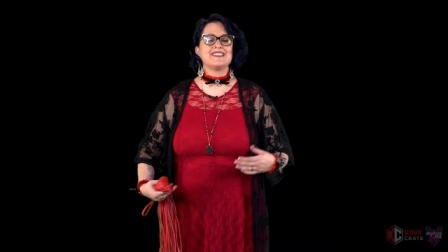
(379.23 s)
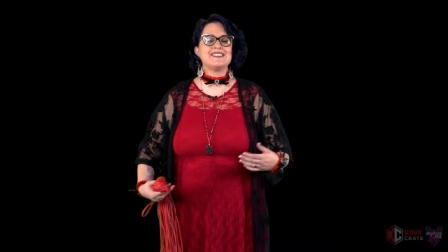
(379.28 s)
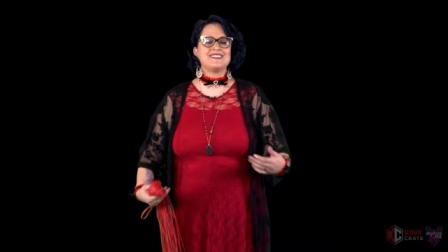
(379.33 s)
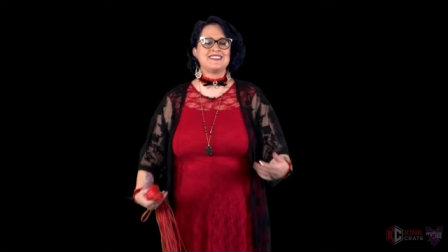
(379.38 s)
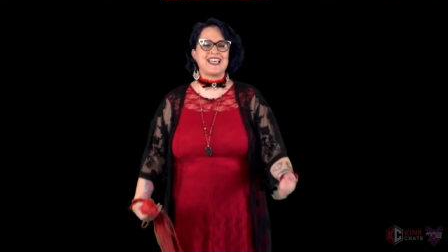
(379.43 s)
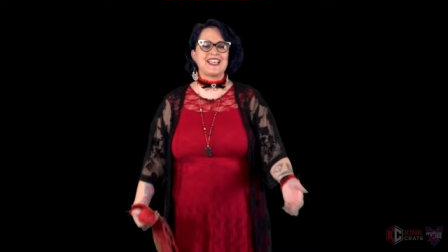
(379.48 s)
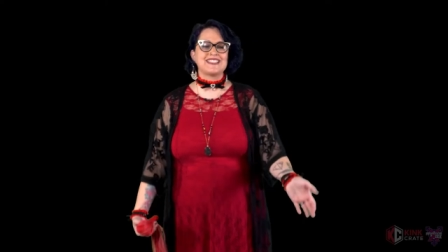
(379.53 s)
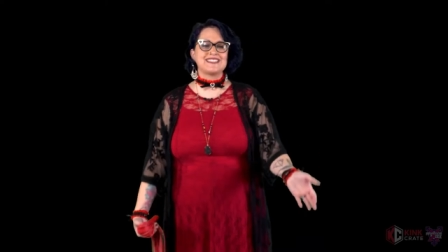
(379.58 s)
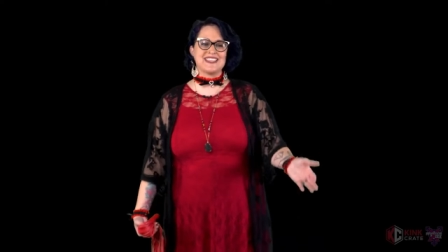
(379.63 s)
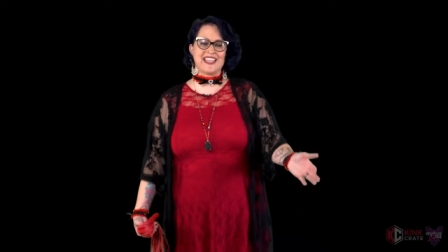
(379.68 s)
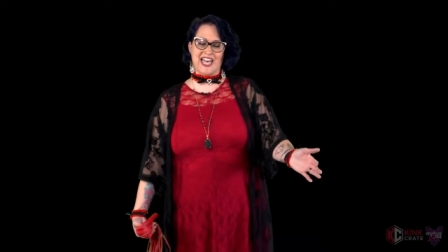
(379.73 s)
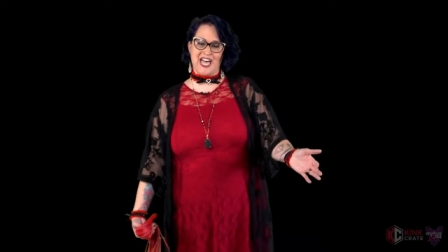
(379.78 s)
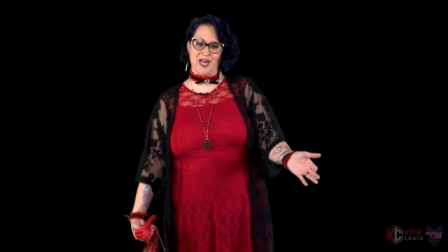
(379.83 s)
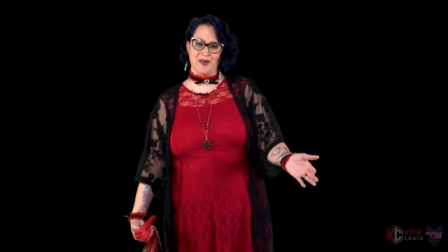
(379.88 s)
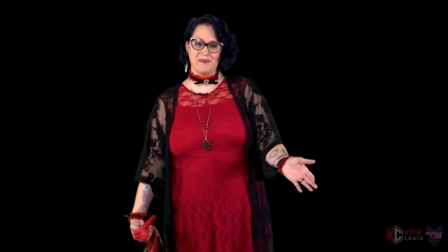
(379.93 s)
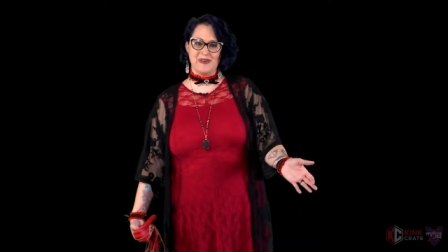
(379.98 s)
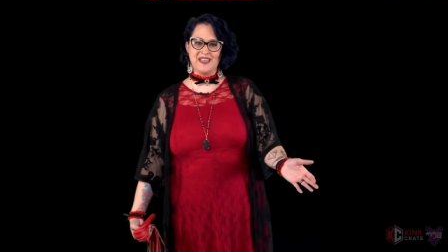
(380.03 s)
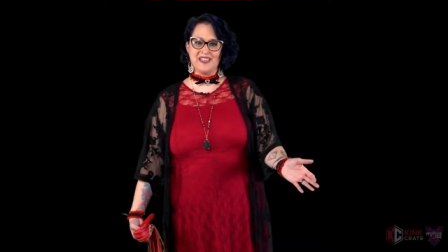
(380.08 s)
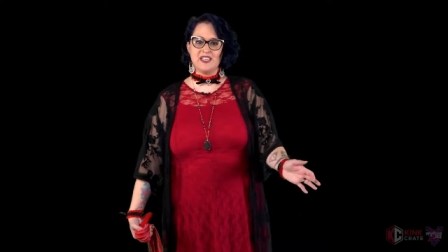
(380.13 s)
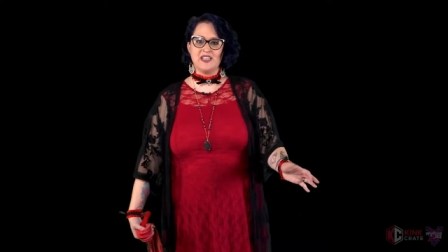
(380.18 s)
Sex
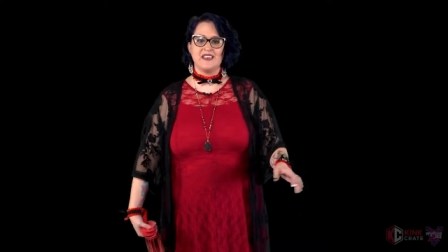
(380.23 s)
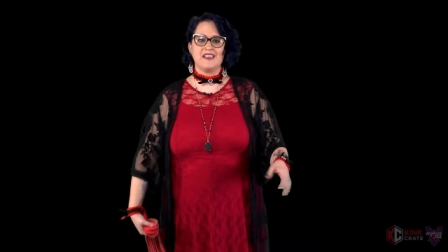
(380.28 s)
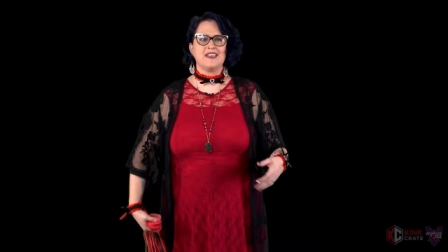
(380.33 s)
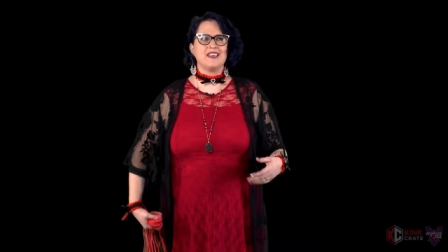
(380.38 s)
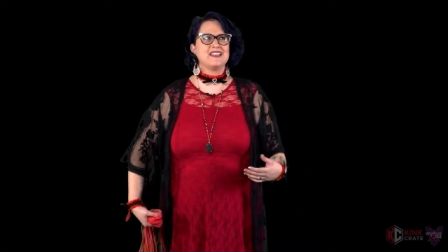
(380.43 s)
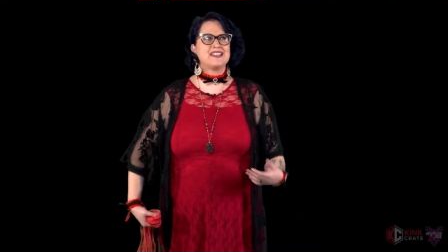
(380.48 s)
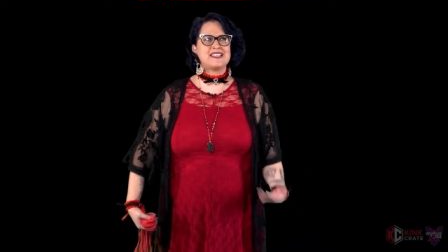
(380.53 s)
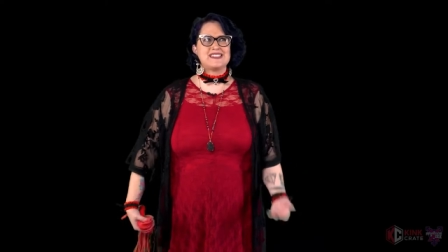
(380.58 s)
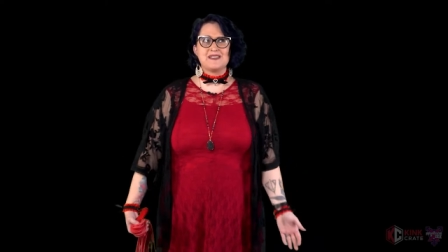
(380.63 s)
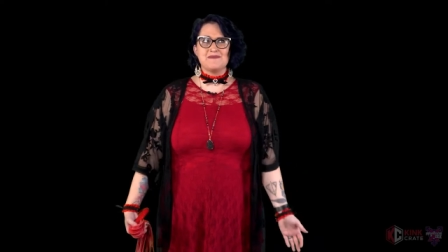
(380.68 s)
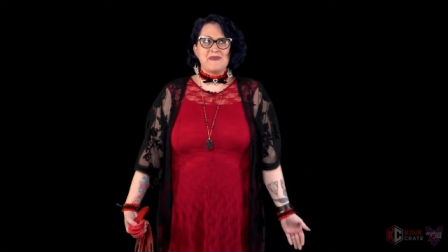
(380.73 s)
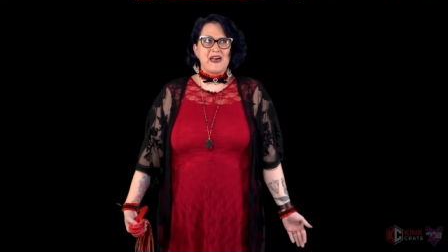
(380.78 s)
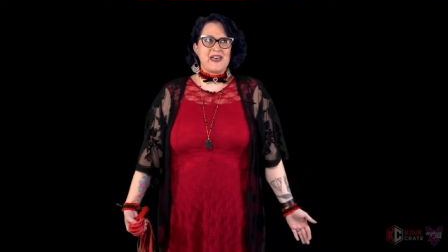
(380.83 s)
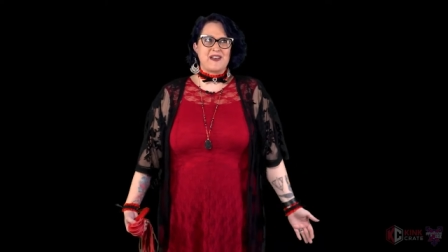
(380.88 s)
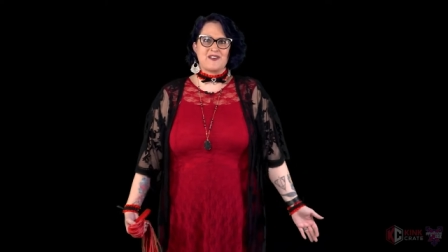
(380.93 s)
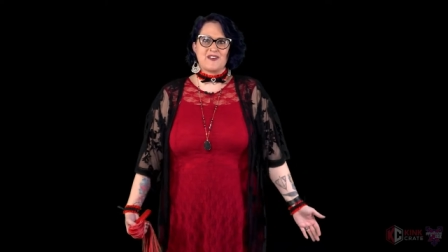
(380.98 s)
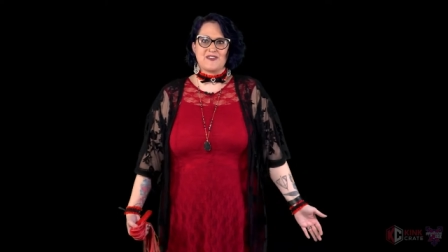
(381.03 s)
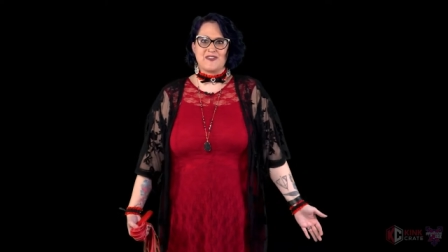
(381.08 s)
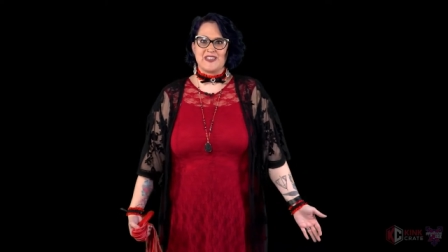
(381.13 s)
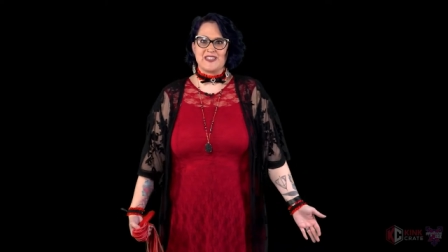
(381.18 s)
Lab, it doesn't
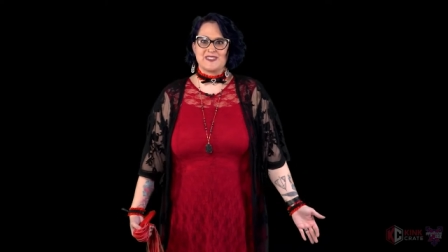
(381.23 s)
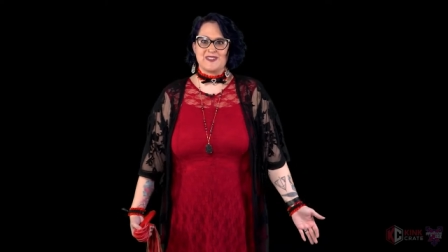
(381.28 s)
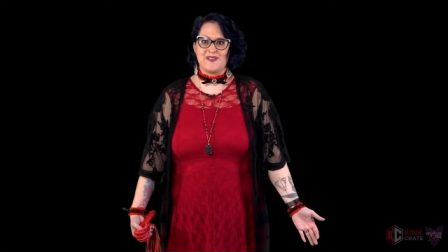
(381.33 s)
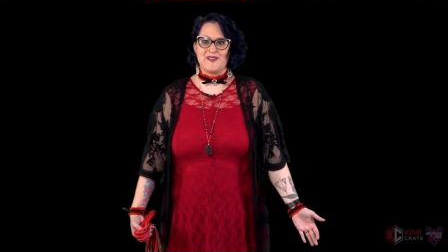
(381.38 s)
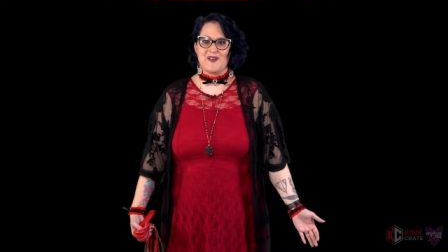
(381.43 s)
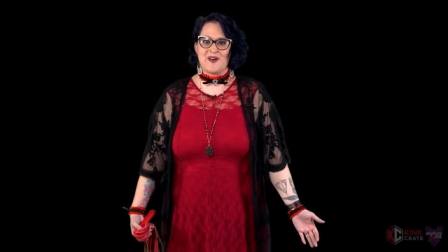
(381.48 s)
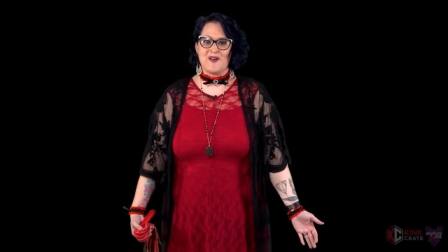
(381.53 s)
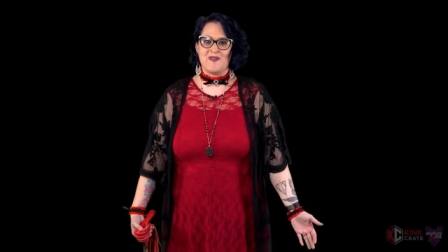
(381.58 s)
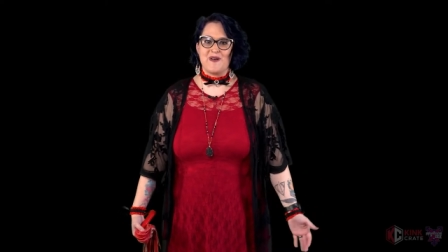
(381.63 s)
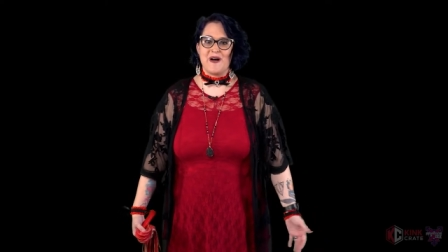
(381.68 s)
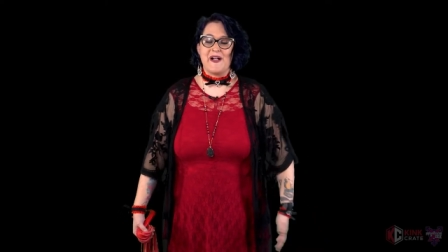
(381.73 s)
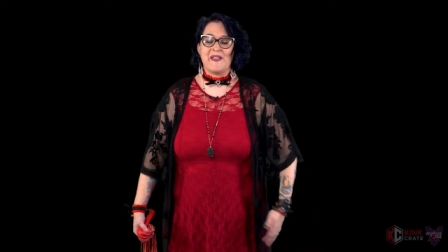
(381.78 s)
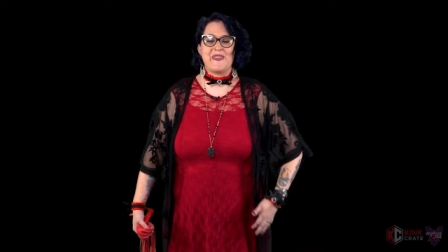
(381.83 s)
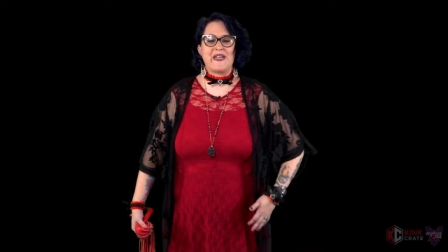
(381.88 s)
matter if things don't go well well.